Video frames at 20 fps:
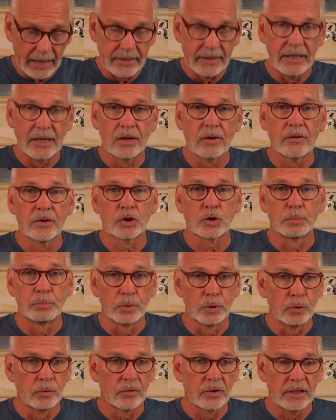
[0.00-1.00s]
near this
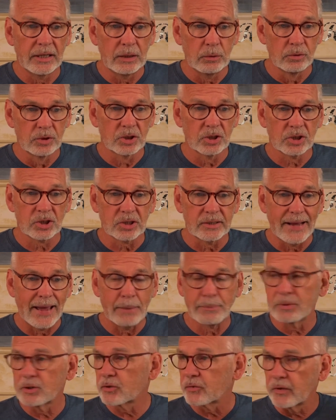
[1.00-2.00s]
booth that he would just
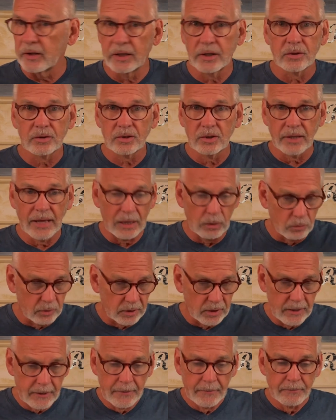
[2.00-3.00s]
snap his fingers and they
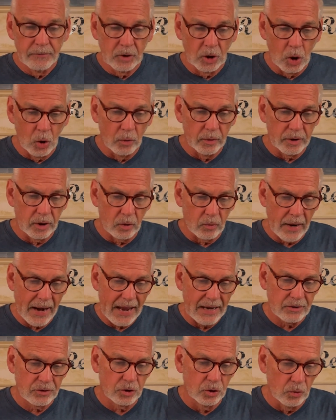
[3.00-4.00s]
would go and
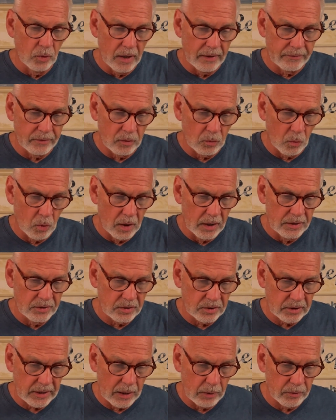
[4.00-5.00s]
harass whoever it
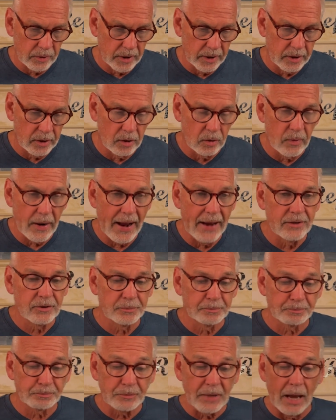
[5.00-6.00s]
was that they were going to
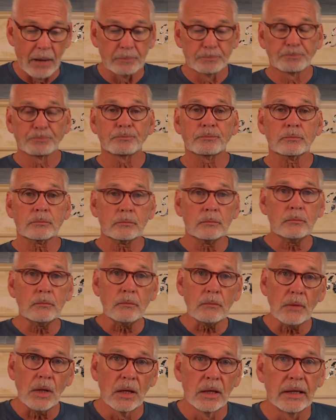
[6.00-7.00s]
harass. Now,
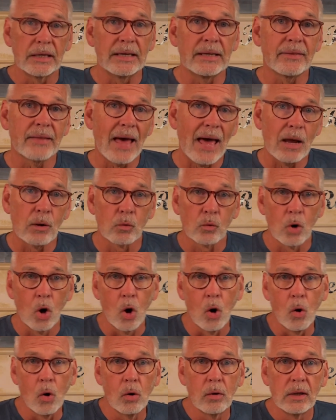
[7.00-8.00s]
in that
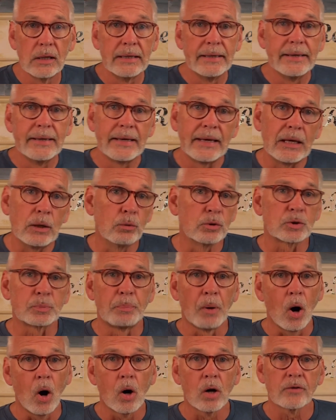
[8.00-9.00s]
role, he was
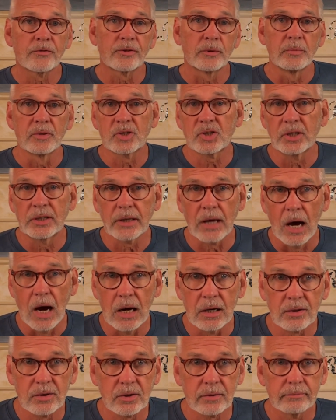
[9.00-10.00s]
barred from the
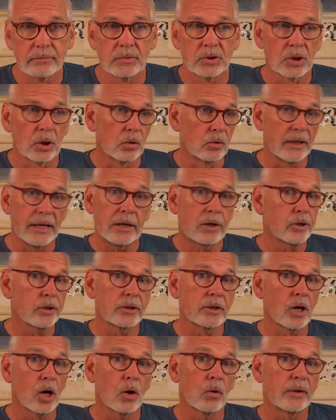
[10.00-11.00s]
synagogues. So he
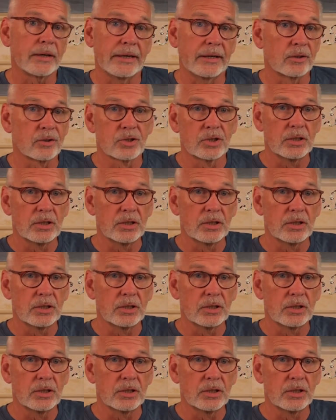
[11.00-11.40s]
couldn't go and hear